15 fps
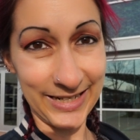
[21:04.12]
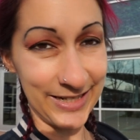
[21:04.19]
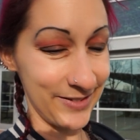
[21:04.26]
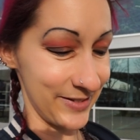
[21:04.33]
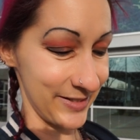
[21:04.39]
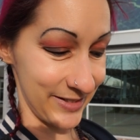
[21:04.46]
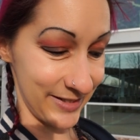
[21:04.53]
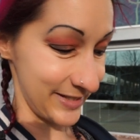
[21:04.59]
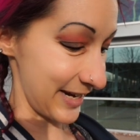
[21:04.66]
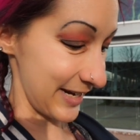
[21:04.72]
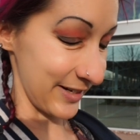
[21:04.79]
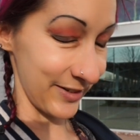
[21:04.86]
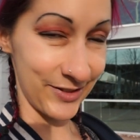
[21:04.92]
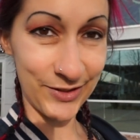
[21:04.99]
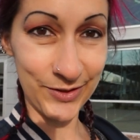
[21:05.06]
you just take
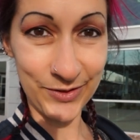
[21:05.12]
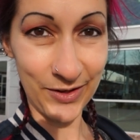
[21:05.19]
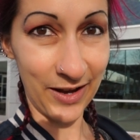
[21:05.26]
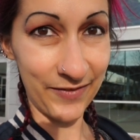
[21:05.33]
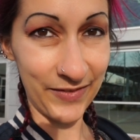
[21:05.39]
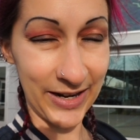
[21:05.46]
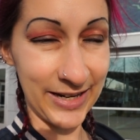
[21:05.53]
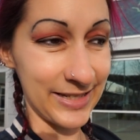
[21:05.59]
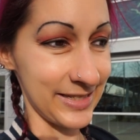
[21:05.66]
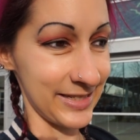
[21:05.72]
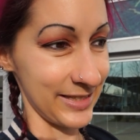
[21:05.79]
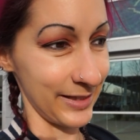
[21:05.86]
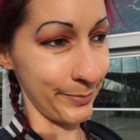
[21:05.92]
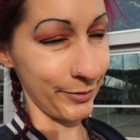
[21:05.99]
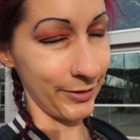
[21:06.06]
your shoes off and it's
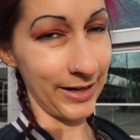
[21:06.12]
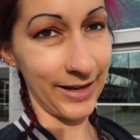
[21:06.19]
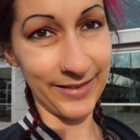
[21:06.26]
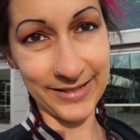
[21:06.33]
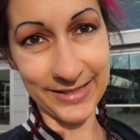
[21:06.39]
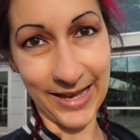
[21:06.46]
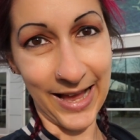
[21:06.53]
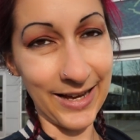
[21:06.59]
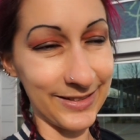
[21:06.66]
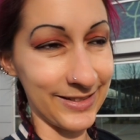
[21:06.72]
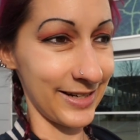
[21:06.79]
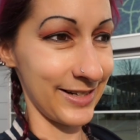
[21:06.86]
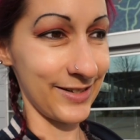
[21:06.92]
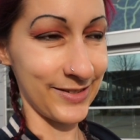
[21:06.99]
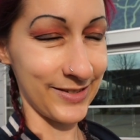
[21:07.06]
slippery on the socks,
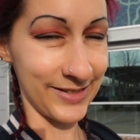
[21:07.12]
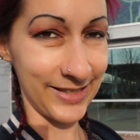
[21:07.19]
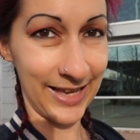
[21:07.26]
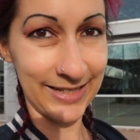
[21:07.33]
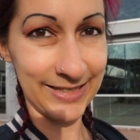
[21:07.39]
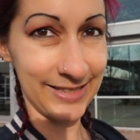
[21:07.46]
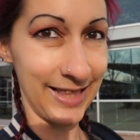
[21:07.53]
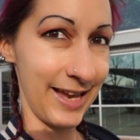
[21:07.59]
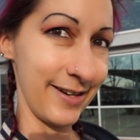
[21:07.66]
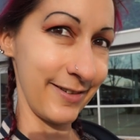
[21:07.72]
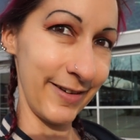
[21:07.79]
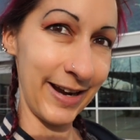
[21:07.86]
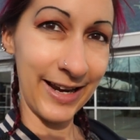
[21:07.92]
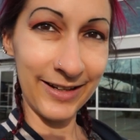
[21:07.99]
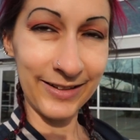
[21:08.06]
and you just like slide
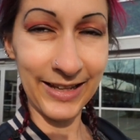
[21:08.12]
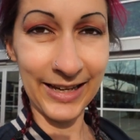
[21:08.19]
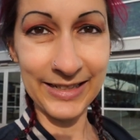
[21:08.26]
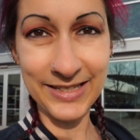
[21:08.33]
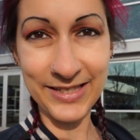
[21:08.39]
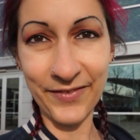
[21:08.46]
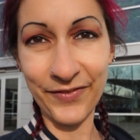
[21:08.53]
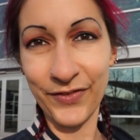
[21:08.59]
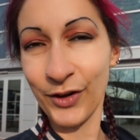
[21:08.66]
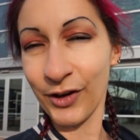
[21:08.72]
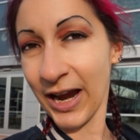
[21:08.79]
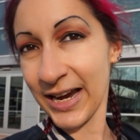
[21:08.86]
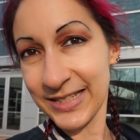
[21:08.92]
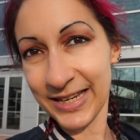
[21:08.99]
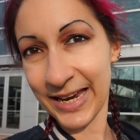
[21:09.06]
around like as if you're
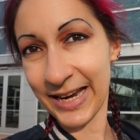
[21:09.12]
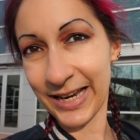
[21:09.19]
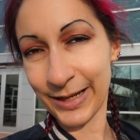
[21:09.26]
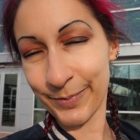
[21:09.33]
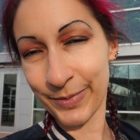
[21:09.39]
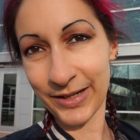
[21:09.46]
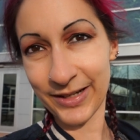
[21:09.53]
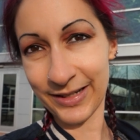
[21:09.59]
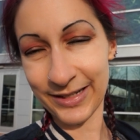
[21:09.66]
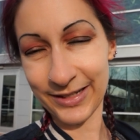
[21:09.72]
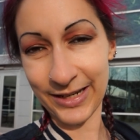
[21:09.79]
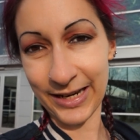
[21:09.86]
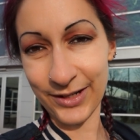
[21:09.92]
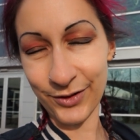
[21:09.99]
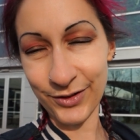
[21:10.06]
ice skating, but
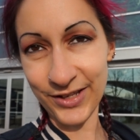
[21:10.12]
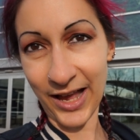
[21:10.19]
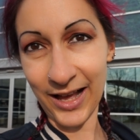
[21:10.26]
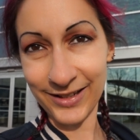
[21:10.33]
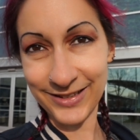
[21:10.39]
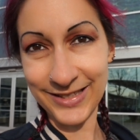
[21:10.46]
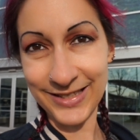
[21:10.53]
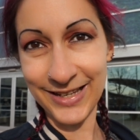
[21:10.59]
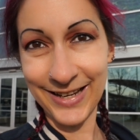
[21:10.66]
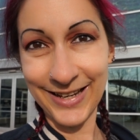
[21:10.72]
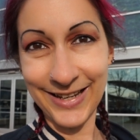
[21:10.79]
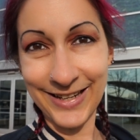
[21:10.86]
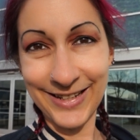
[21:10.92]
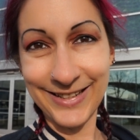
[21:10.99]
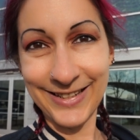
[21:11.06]
in, in your socks.
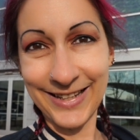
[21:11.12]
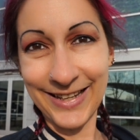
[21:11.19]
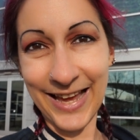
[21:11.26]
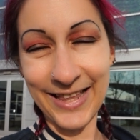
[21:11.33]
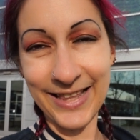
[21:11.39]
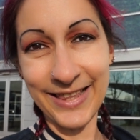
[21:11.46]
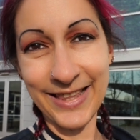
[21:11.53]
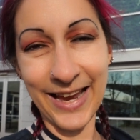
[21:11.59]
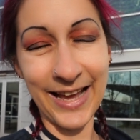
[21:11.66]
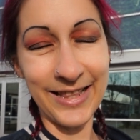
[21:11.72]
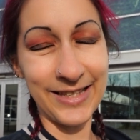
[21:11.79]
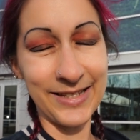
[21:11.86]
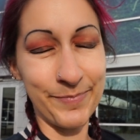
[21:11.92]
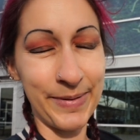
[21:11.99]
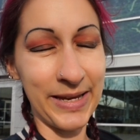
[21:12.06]
And then they had
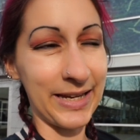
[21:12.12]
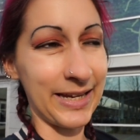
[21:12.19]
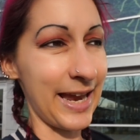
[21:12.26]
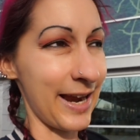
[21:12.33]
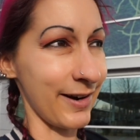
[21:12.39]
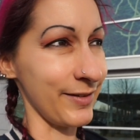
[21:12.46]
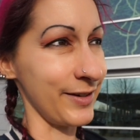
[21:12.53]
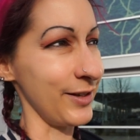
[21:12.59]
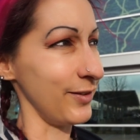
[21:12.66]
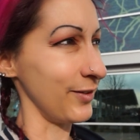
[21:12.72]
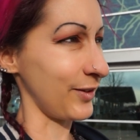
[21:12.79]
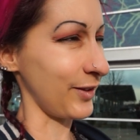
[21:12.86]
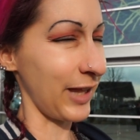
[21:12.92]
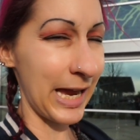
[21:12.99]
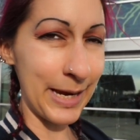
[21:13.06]
this big aerial
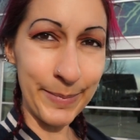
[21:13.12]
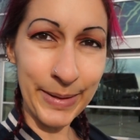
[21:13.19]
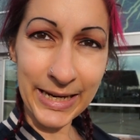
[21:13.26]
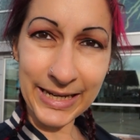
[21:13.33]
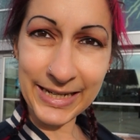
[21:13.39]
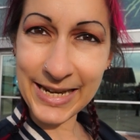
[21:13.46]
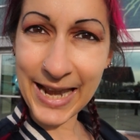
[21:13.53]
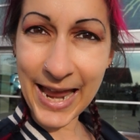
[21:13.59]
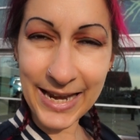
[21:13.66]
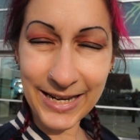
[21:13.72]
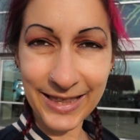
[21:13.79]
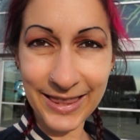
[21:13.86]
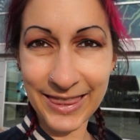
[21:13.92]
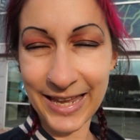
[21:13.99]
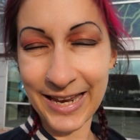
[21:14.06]
climbing net
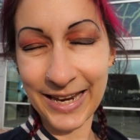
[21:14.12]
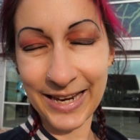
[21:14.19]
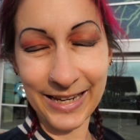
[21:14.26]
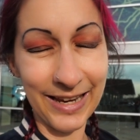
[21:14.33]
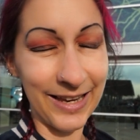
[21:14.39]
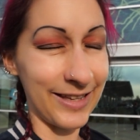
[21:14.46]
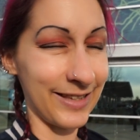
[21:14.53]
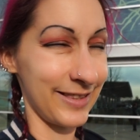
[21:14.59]
thing